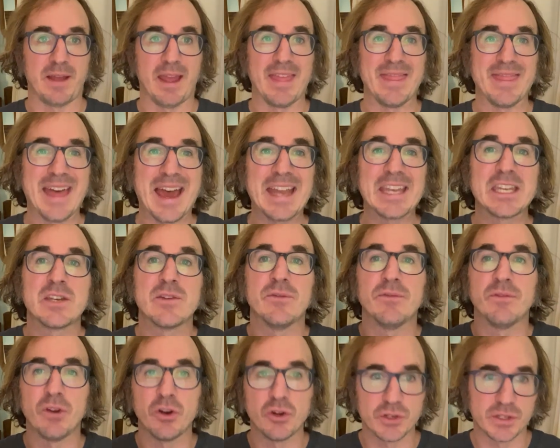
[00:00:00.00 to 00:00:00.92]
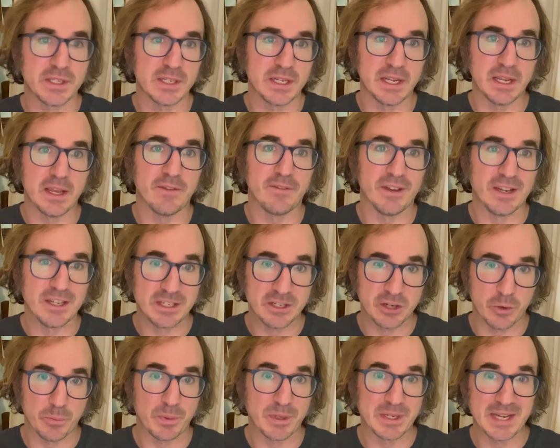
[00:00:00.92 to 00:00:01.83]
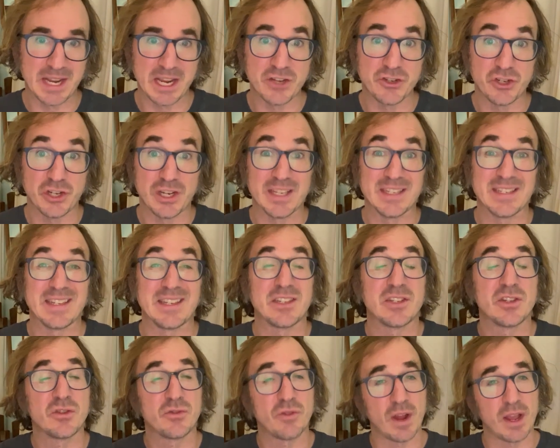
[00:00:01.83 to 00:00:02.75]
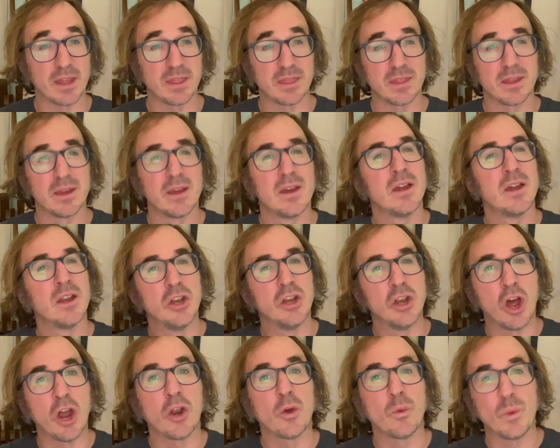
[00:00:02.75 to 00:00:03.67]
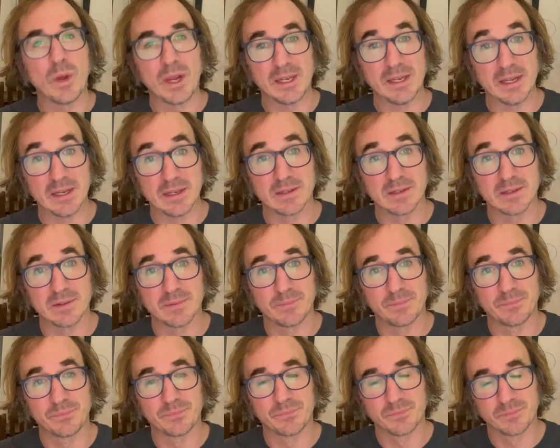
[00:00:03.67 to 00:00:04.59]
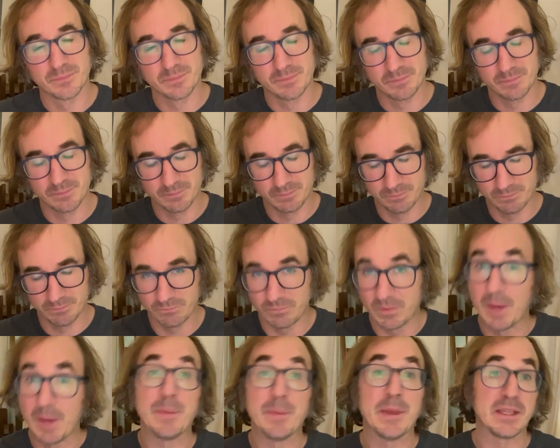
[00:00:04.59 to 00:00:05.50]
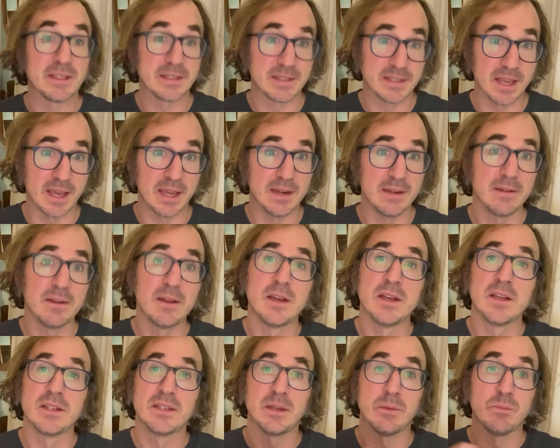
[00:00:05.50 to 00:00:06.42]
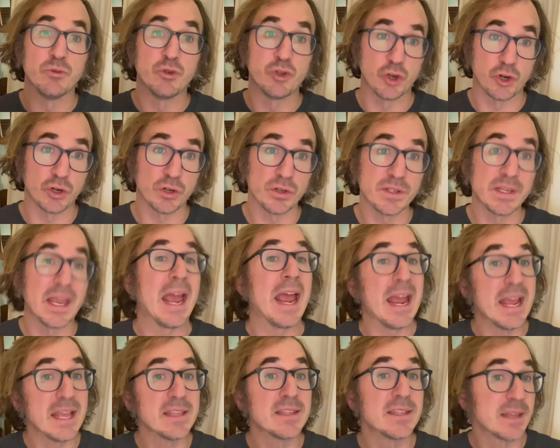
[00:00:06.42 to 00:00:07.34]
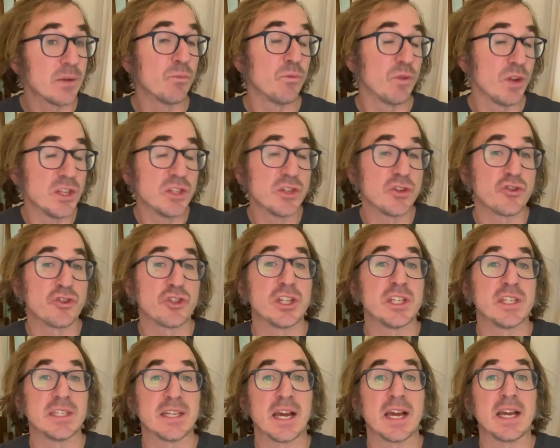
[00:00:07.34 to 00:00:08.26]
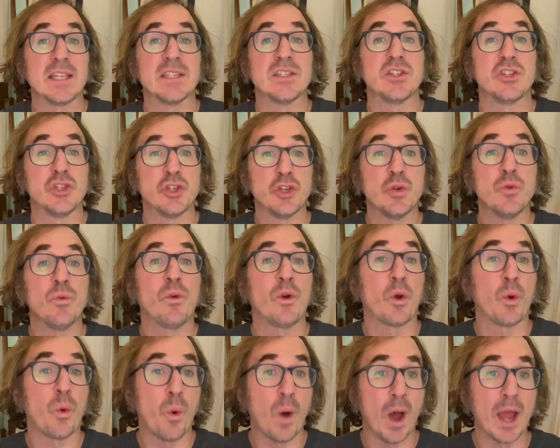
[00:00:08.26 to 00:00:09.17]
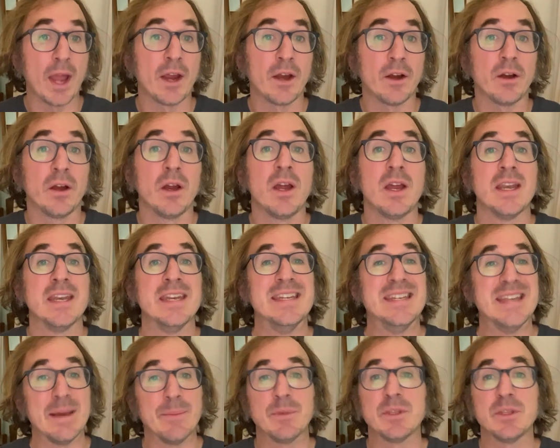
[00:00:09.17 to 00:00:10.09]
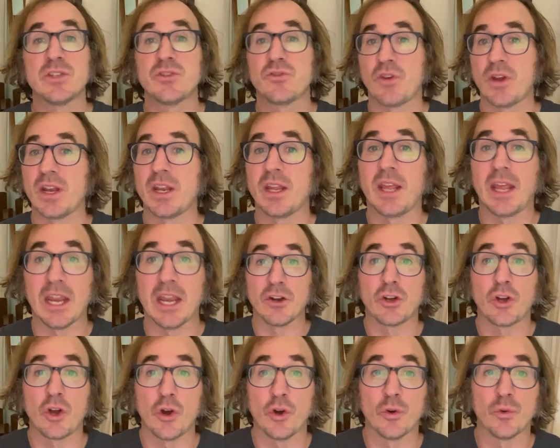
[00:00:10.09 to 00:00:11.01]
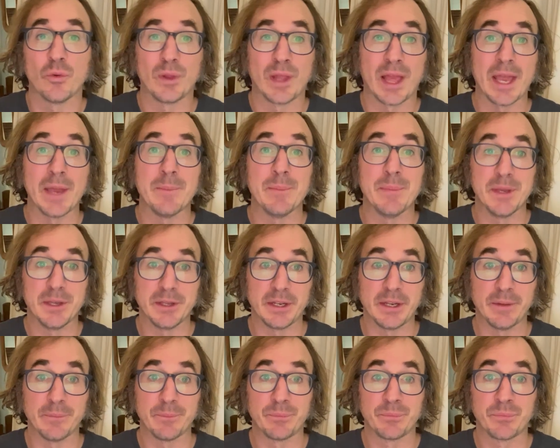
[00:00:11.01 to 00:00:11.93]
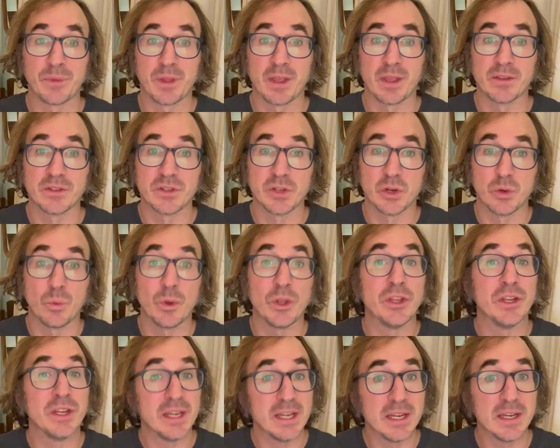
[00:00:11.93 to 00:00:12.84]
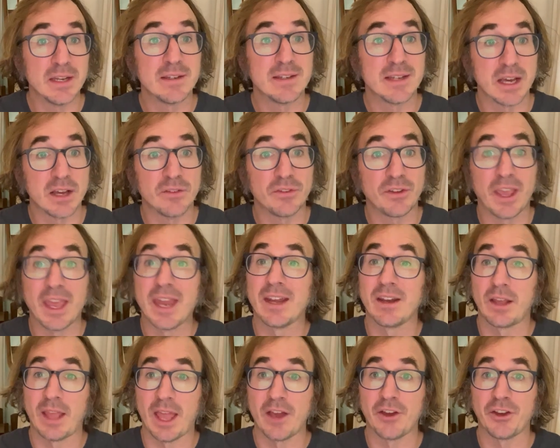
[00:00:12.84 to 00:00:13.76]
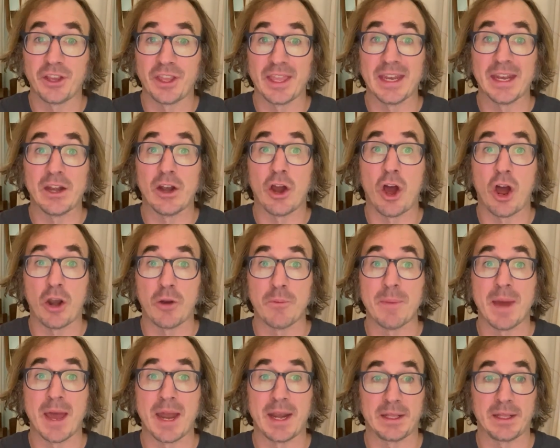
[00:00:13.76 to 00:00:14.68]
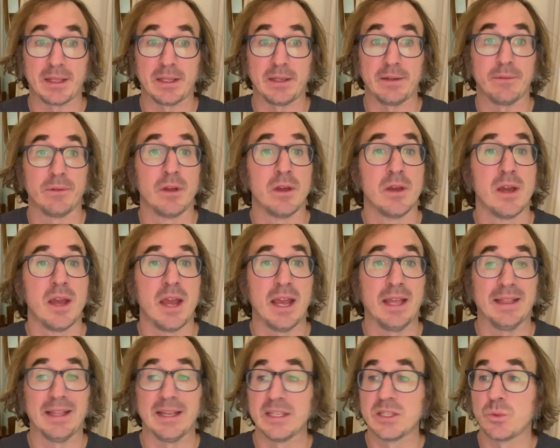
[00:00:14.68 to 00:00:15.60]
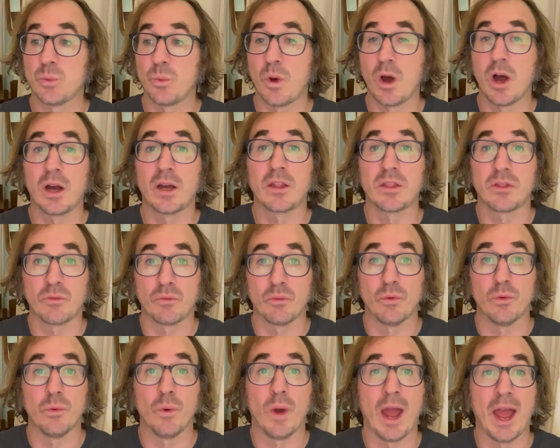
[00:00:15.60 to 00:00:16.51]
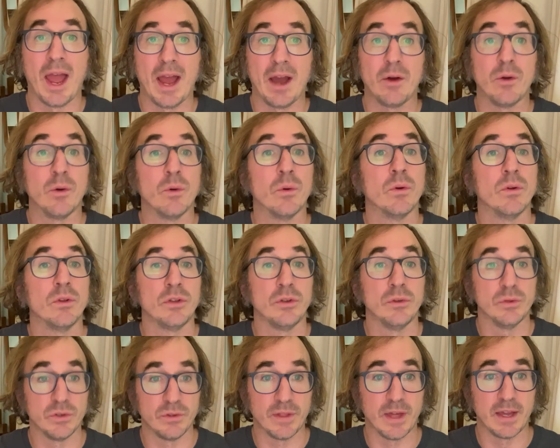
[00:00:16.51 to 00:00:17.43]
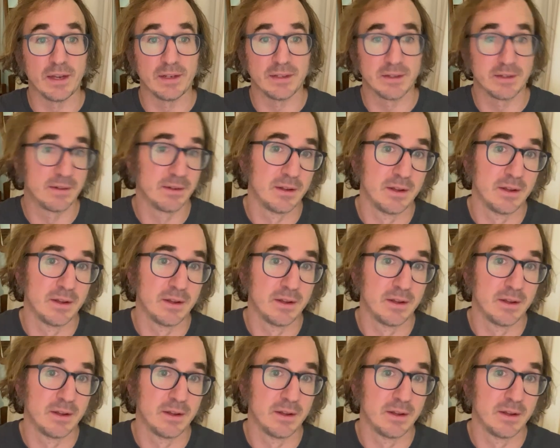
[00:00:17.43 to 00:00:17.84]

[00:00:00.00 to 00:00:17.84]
And that diversity of interpretation is a strength, not a weakness. That being said, some journals and some research designs do require demonstrating coder reliability. So when you need it, Delve can calculate it automatically. And let's walk through how you do that.